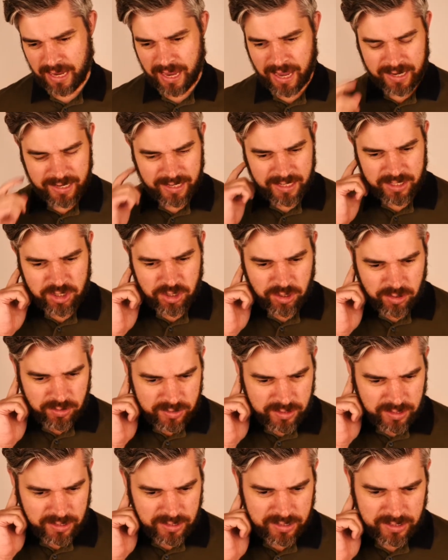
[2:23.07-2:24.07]
And he
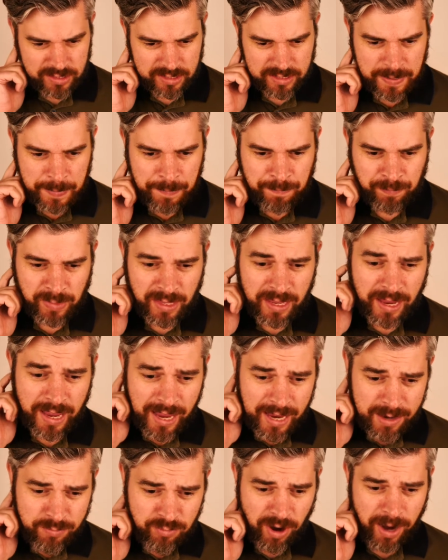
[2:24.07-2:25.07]
chooses
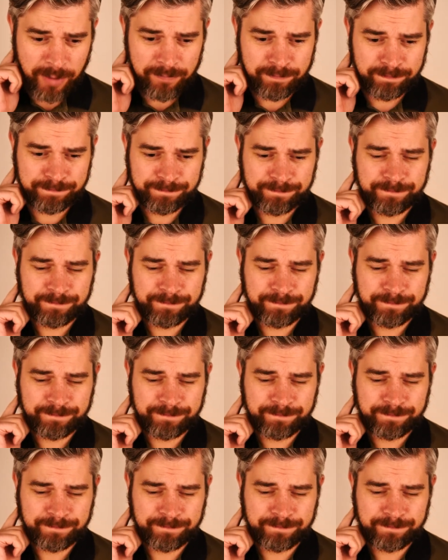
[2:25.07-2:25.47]
Abraham.